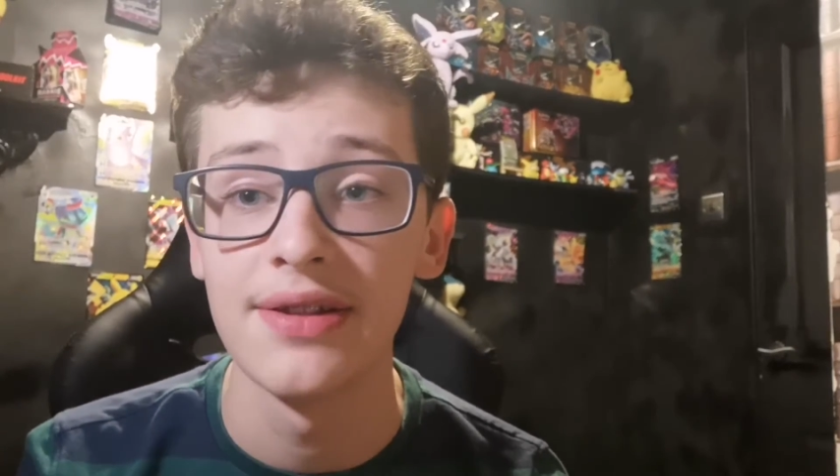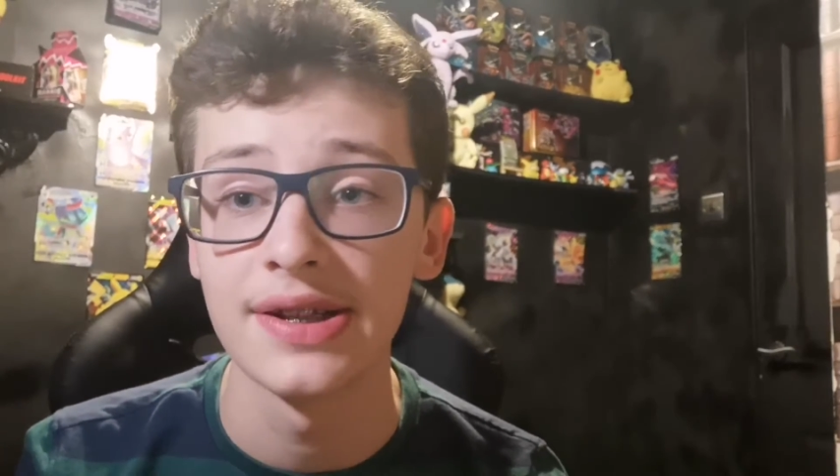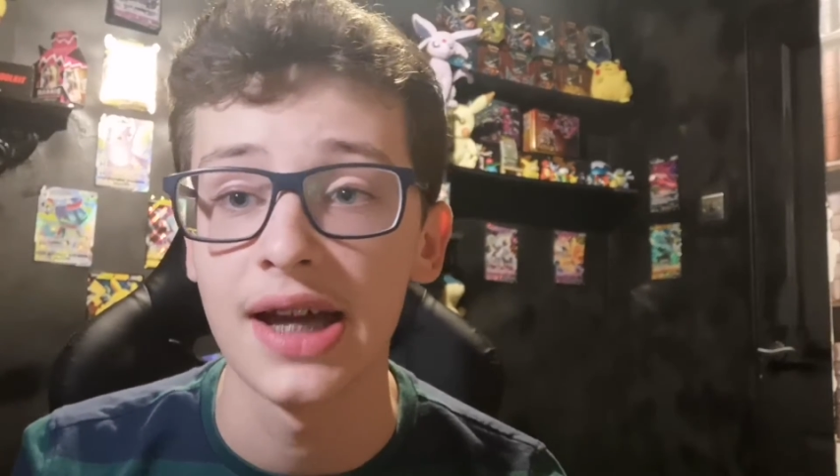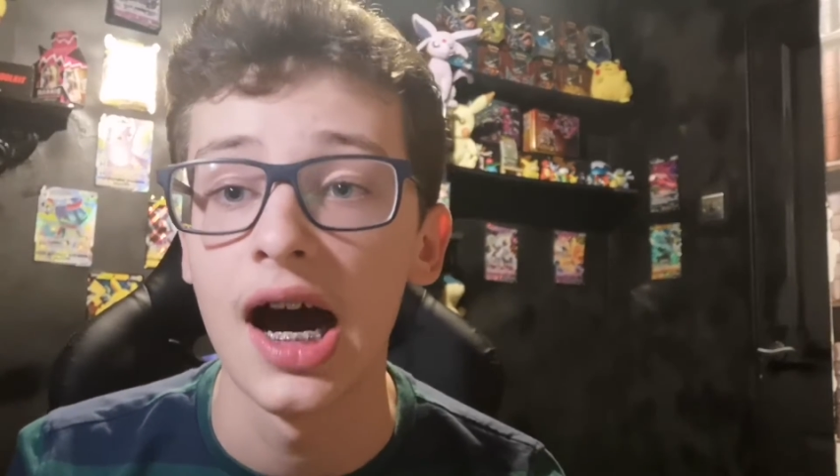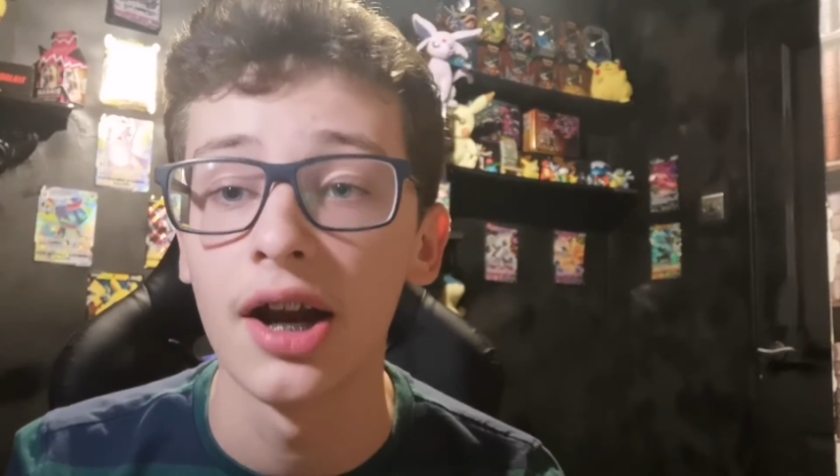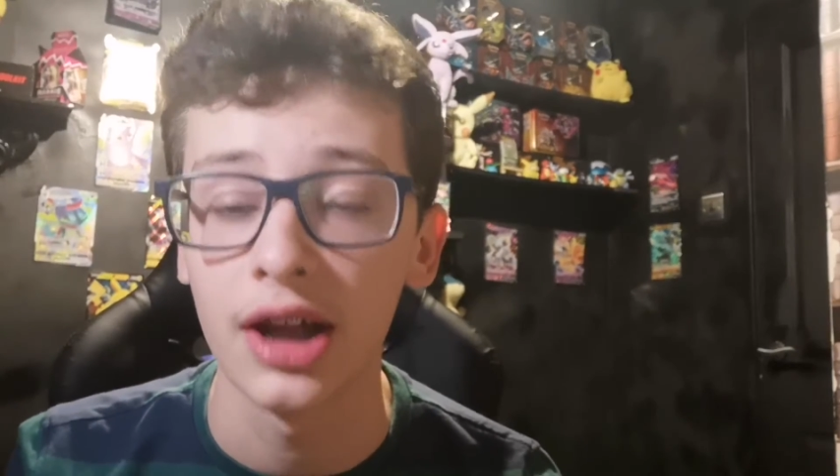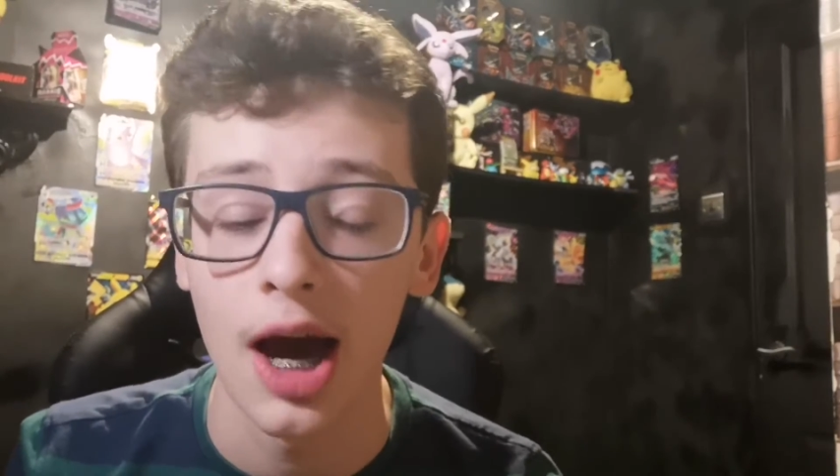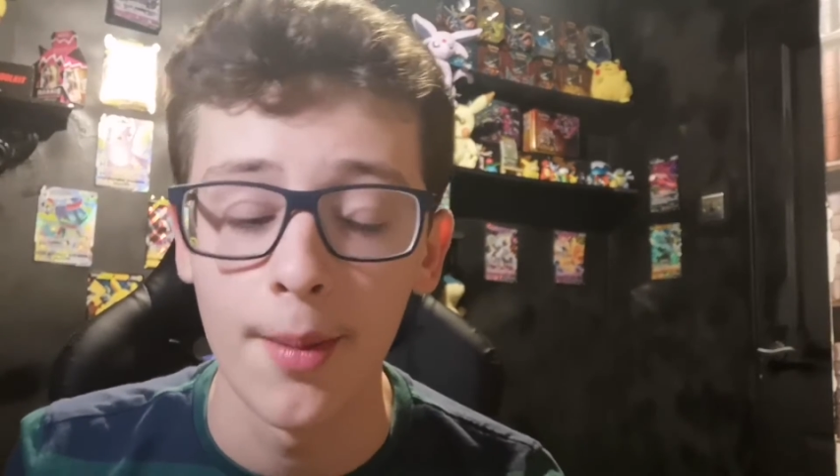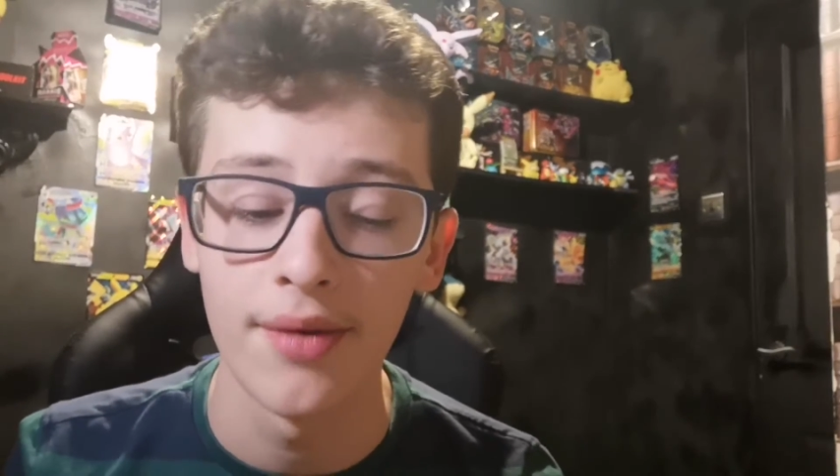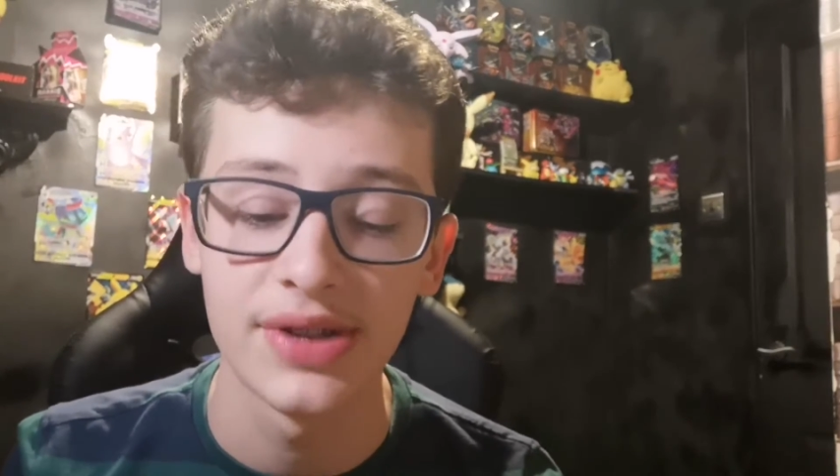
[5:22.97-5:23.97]
this card
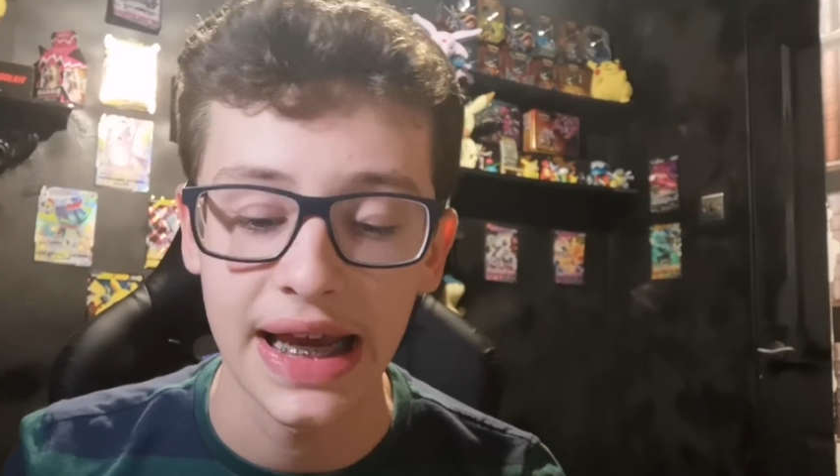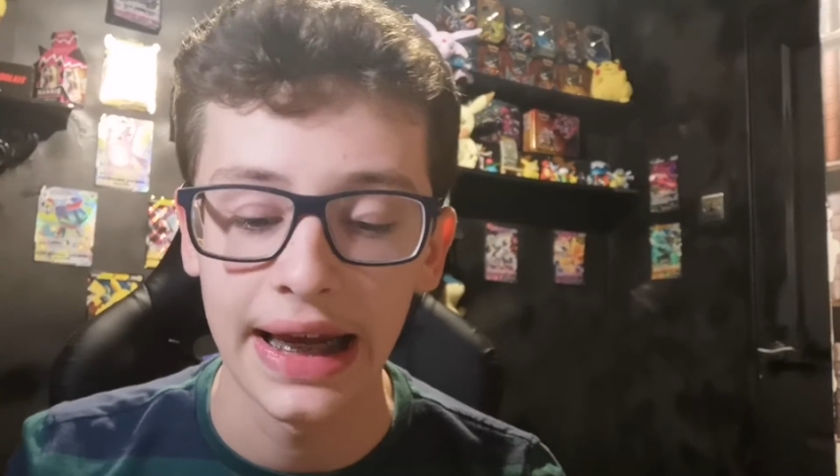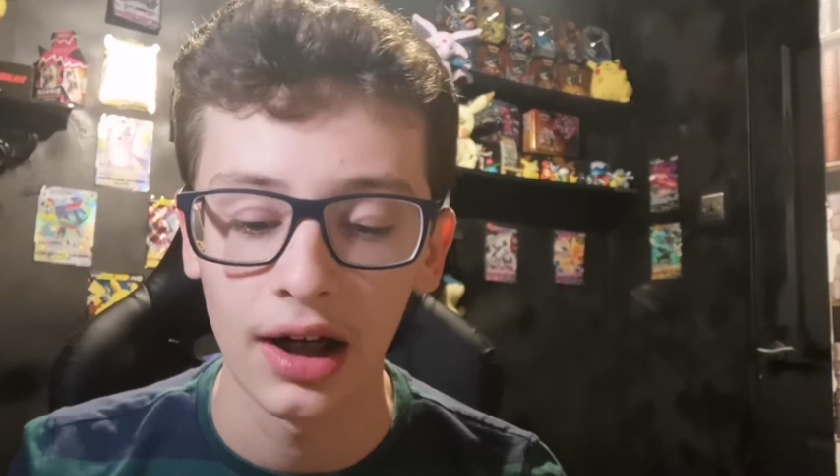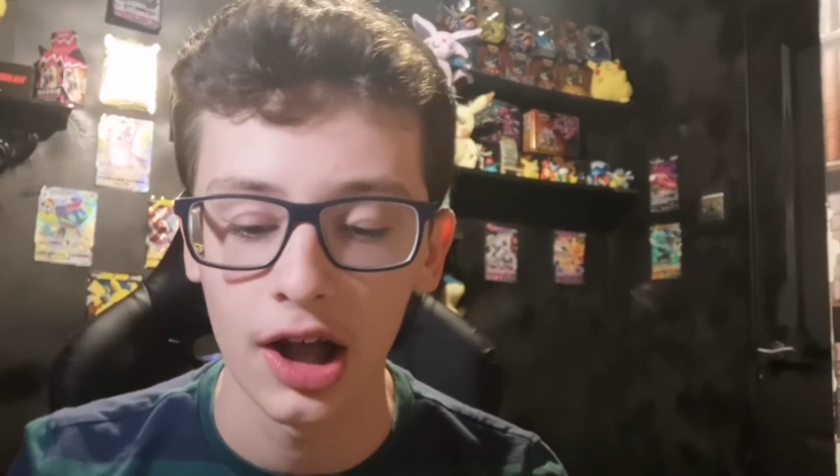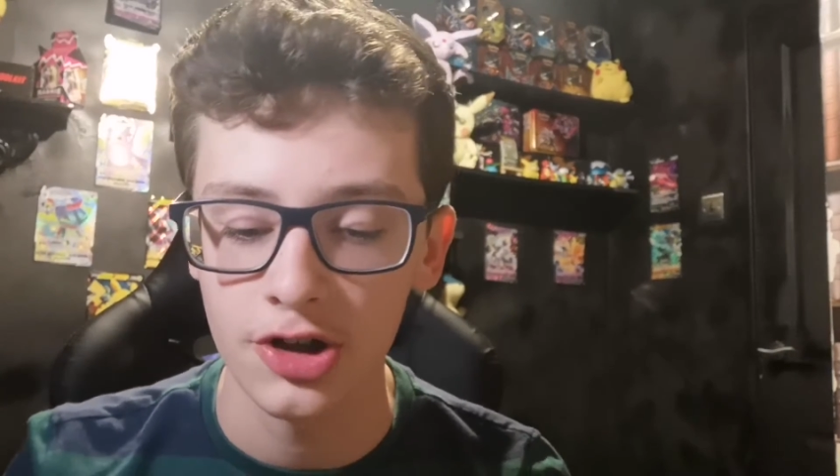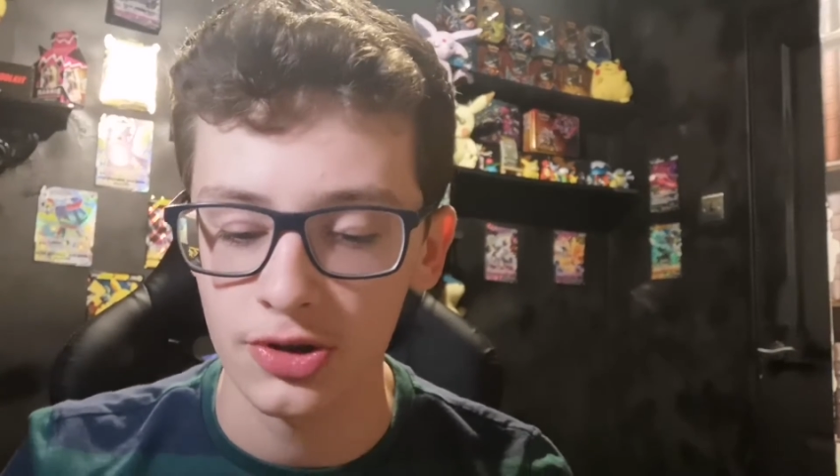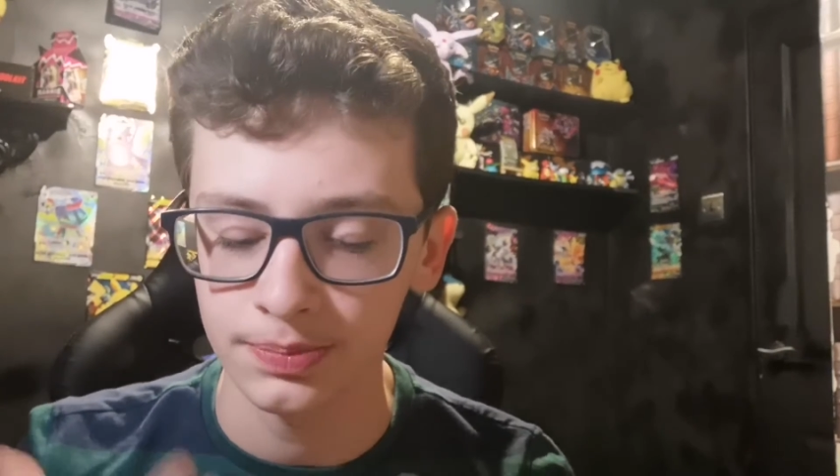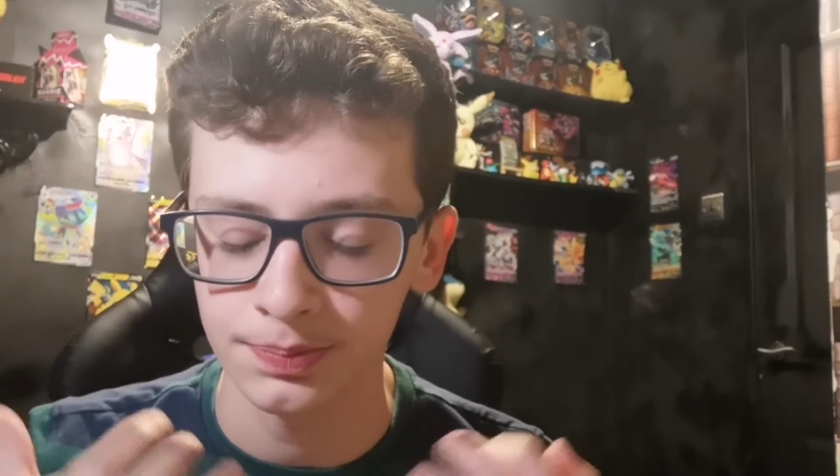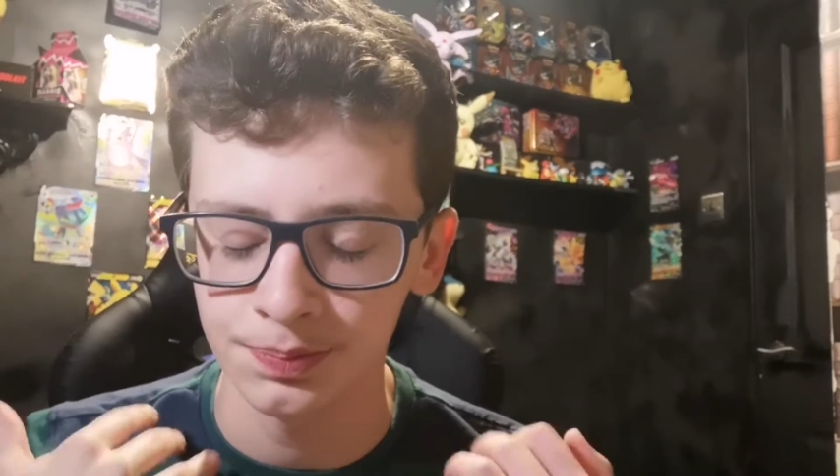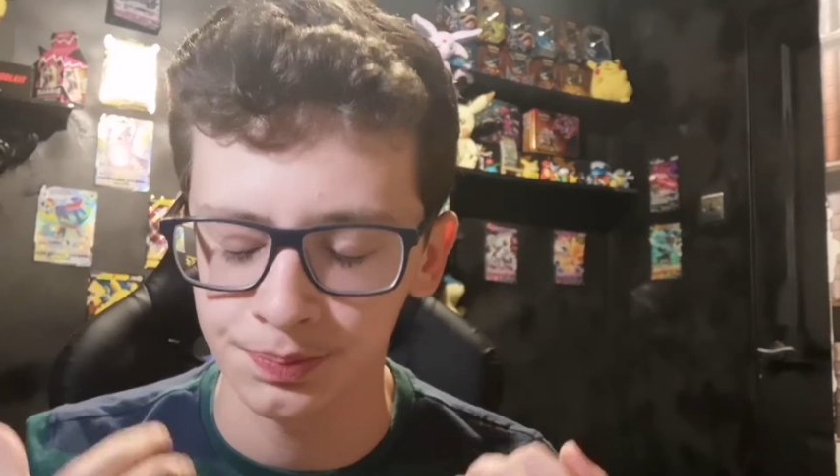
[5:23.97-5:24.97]
come over to English,